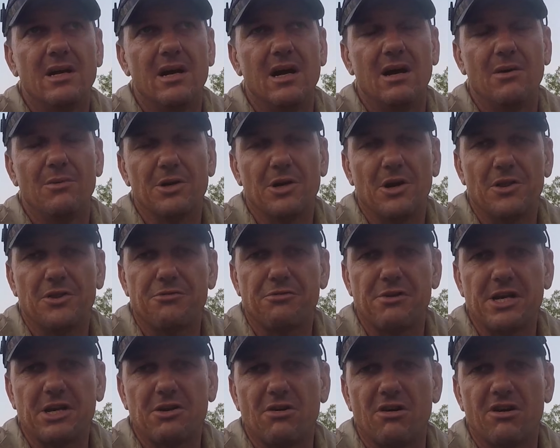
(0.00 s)
we got 3
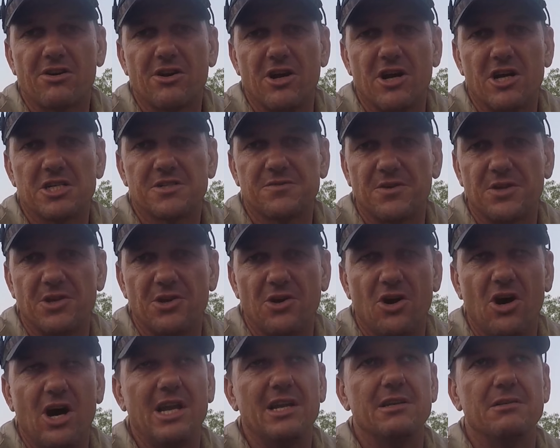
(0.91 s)
3 crocodiles for the
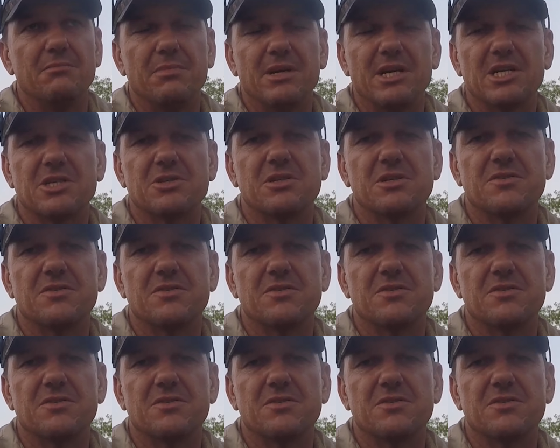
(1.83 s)
night. Biggest is